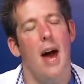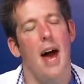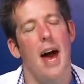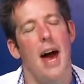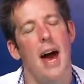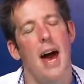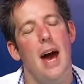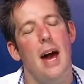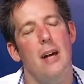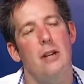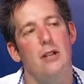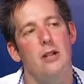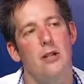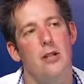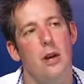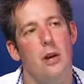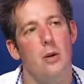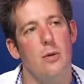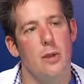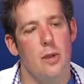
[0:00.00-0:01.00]
And
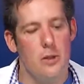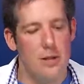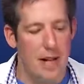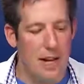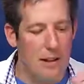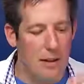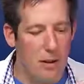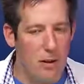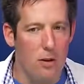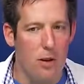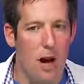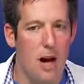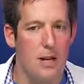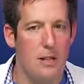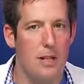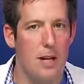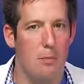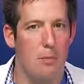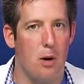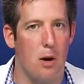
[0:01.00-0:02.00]
so there's that little
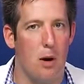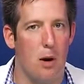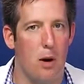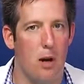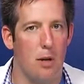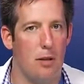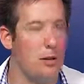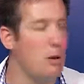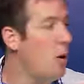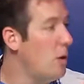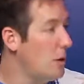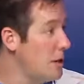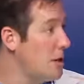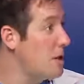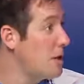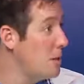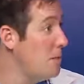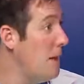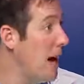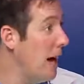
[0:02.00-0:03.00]
concept called a
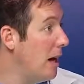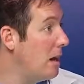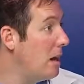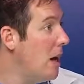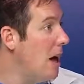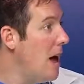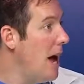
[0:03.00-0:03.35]
smell.